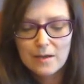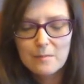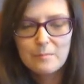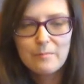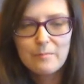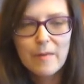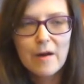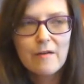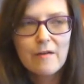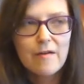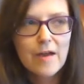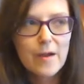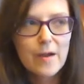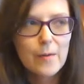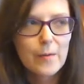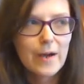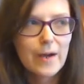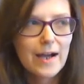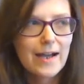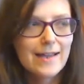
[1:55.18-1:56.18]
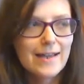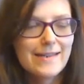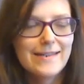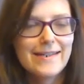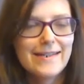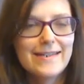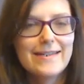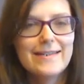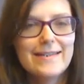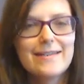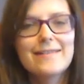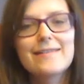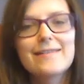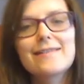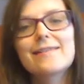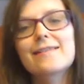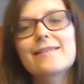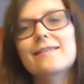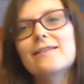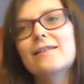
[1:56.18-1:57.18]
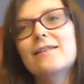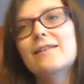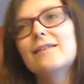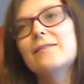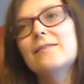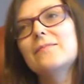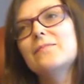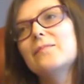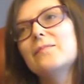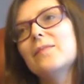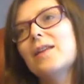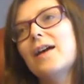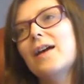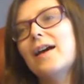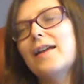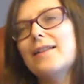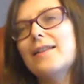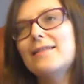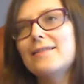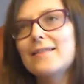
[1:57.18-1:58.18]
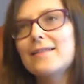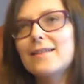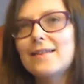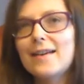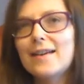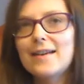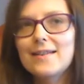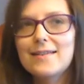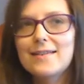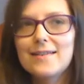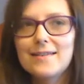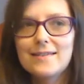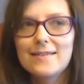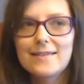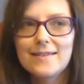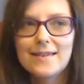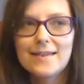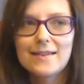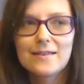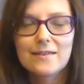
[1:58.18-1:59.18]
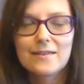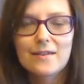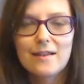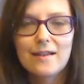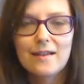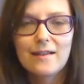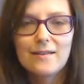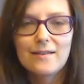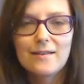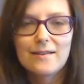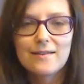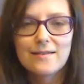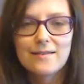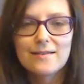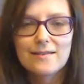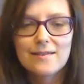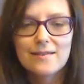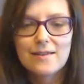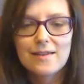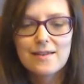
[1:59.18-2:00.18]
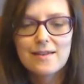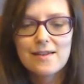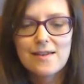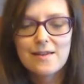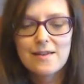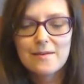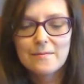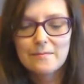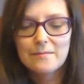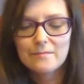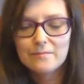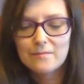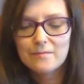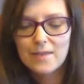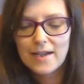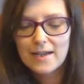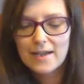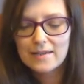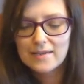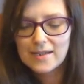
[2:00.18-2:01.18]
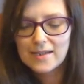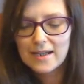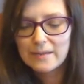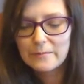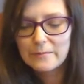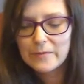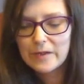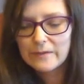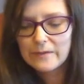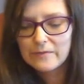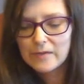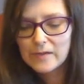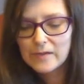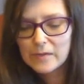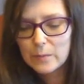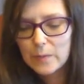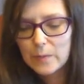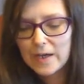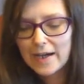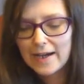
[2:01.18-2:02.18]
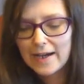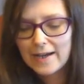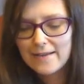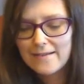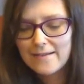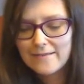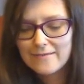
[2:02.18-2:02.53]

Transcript: borrow ideas, and I do think a lot like the Time Traveller's Wife